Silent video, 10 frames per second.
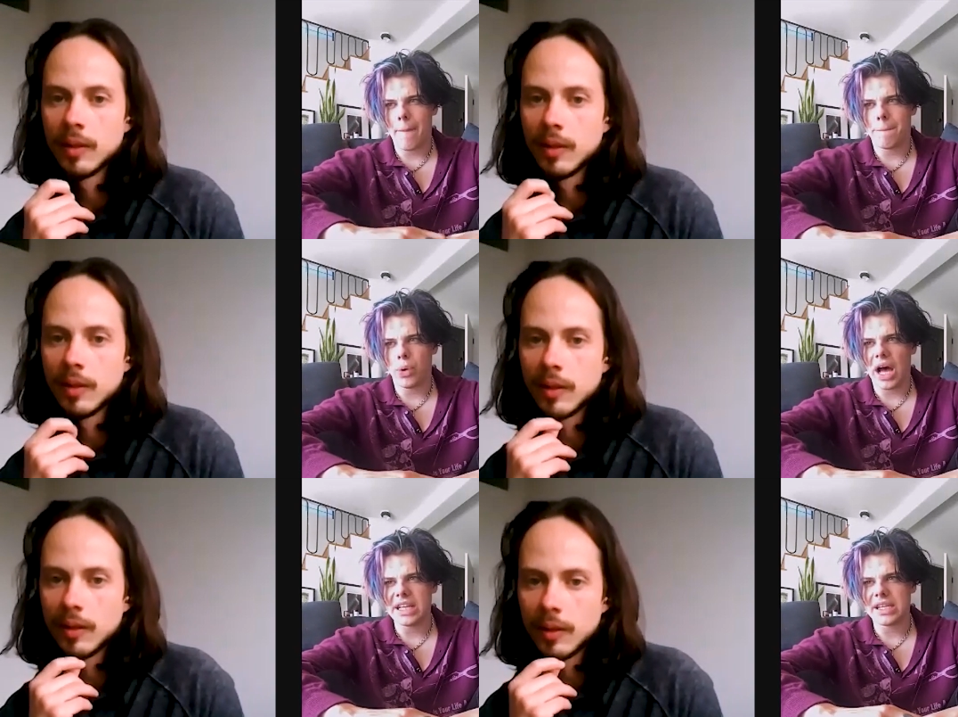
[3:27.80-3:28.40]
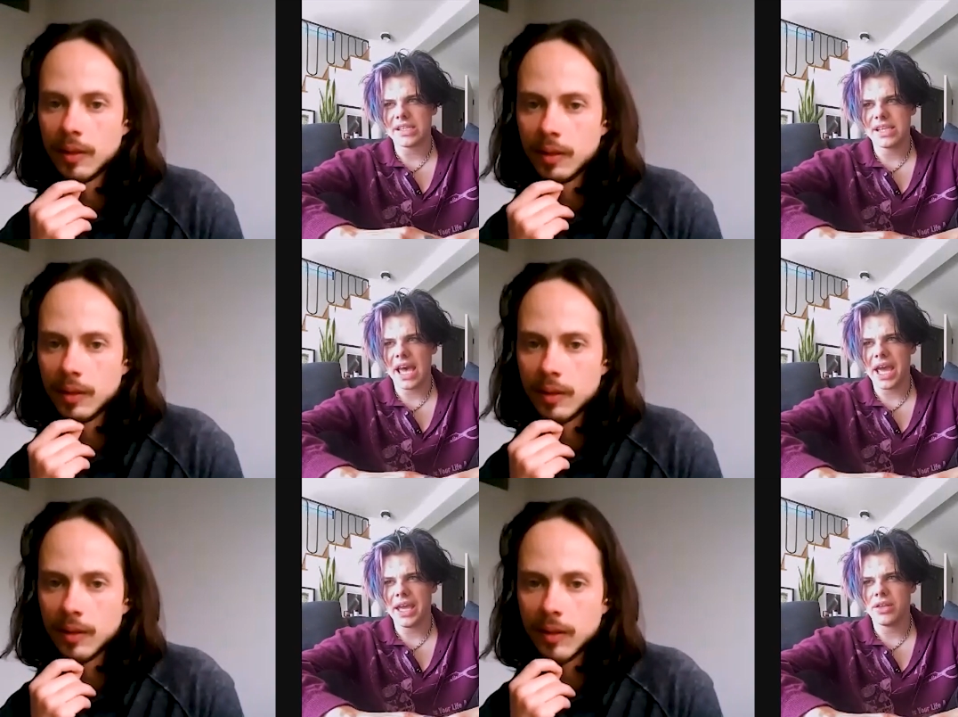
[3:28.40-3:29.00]
Speaker 1: But as I
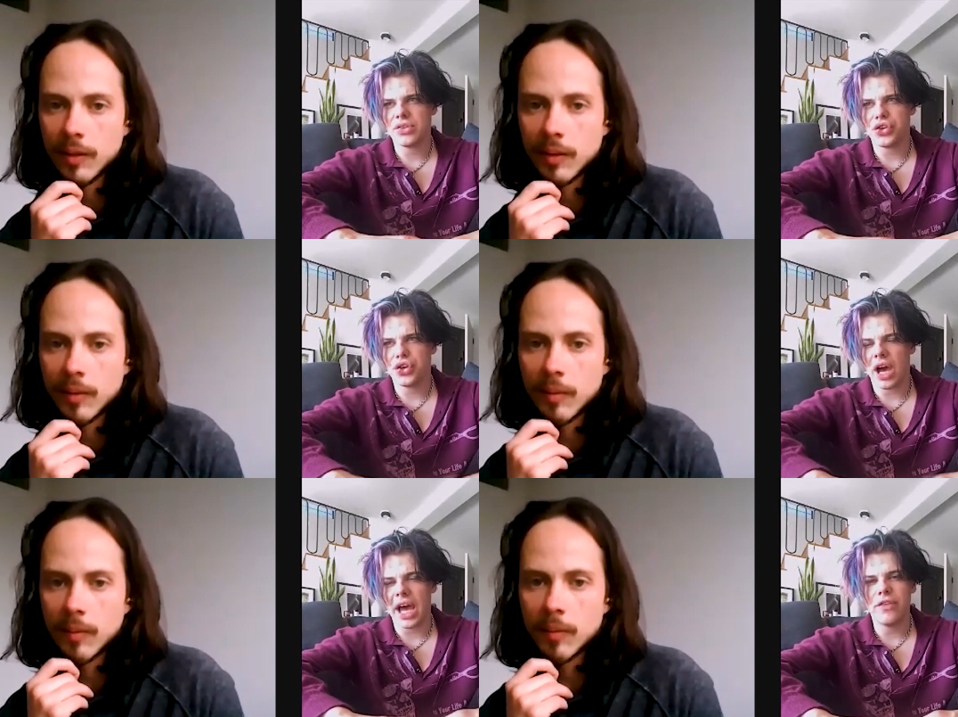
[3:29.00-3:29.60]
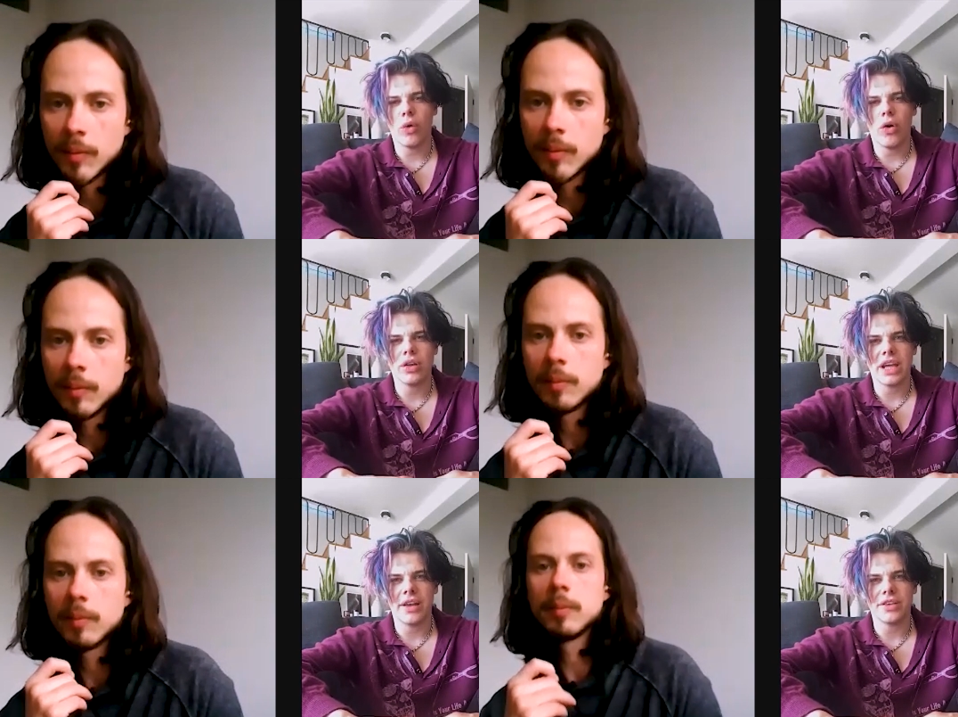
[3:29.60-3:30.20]
say, to kind of
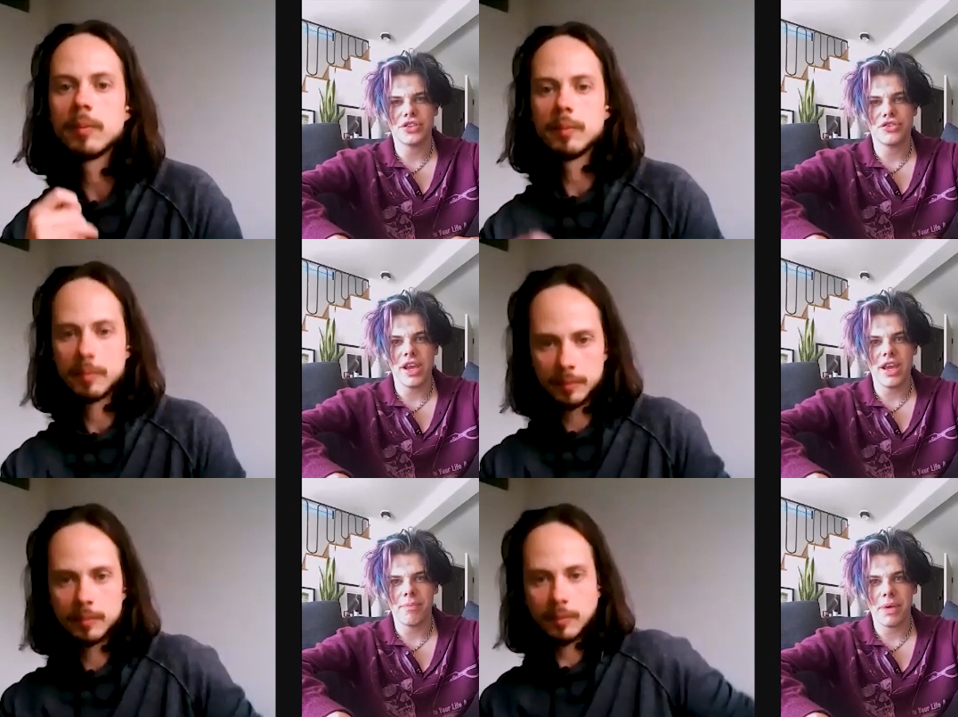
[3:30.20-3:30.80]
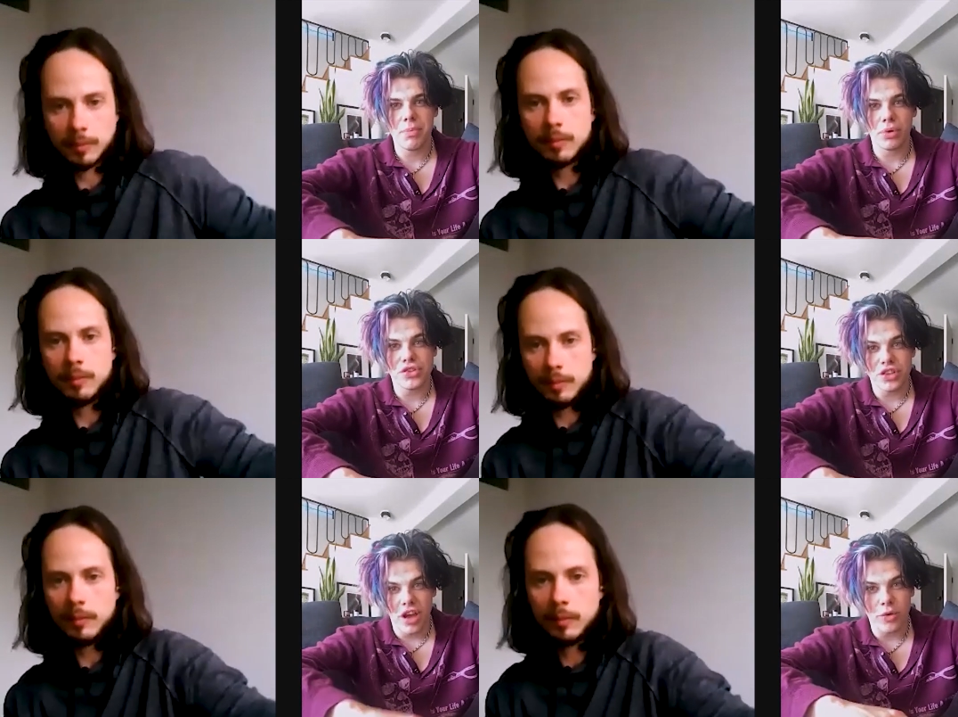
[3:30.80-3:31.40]
walk down a street and people
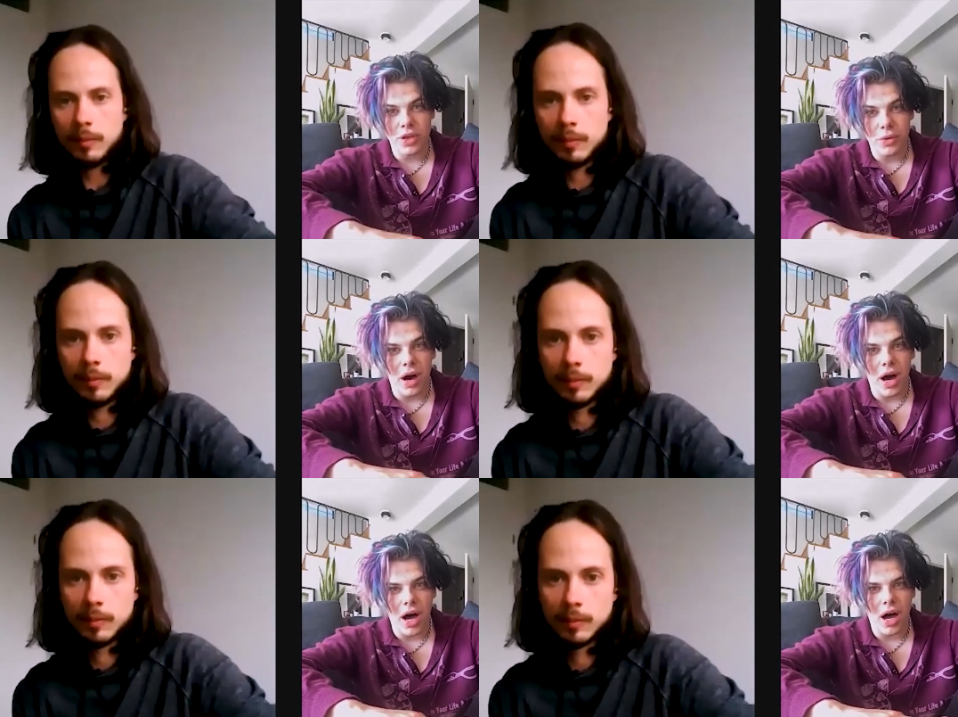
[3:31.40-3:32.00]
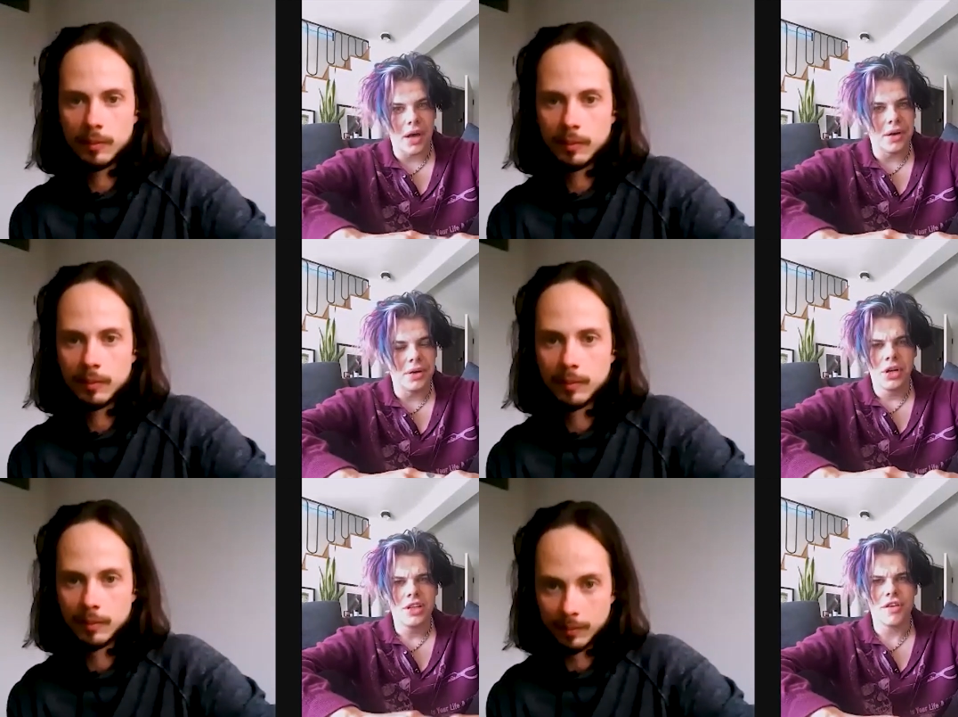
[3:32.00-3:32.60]
to know who you are
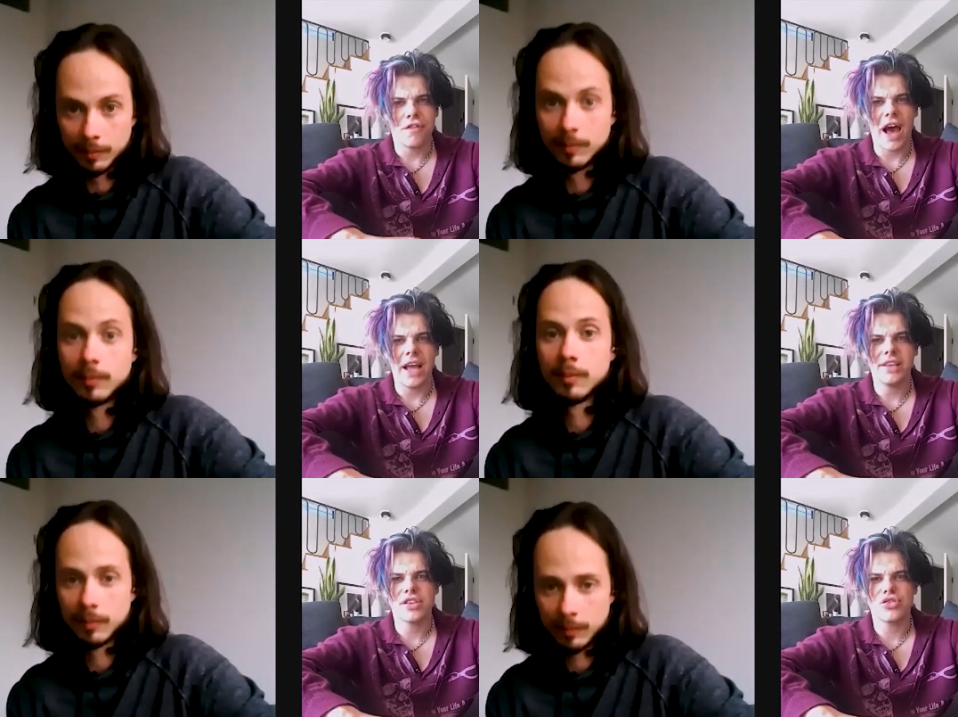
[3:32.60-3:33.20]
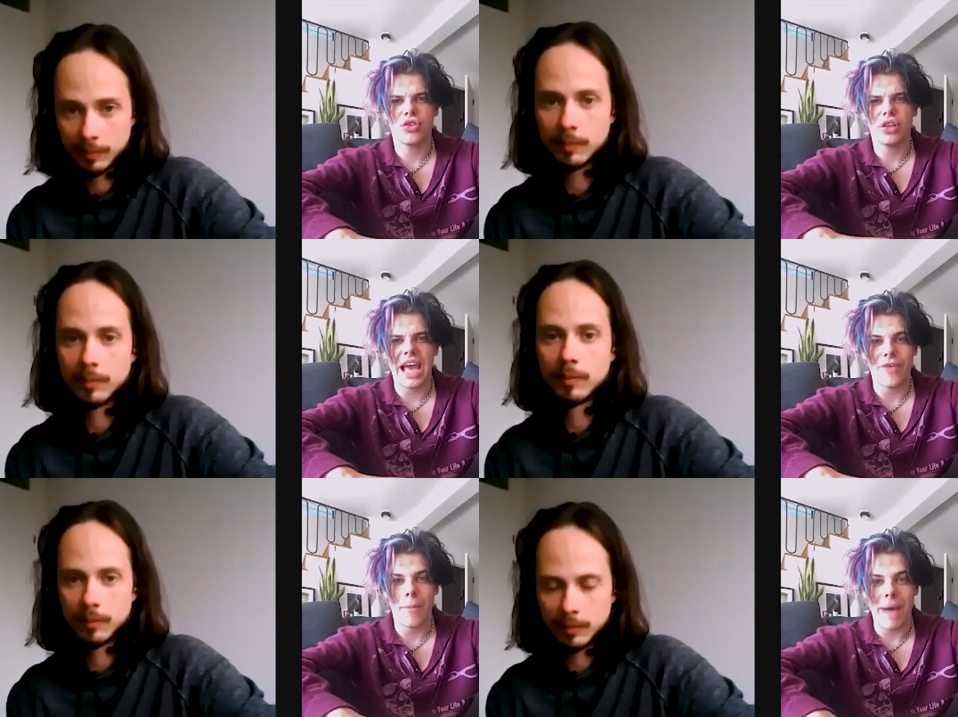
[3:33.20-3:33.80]
and to fight, to
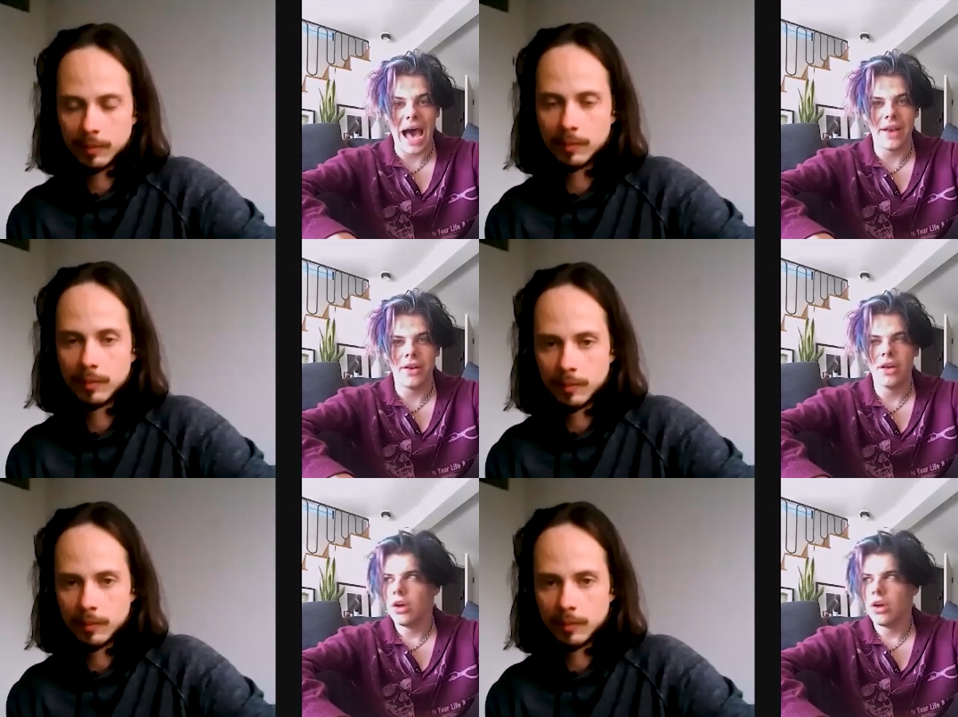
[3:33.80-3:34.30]
suddenly have a man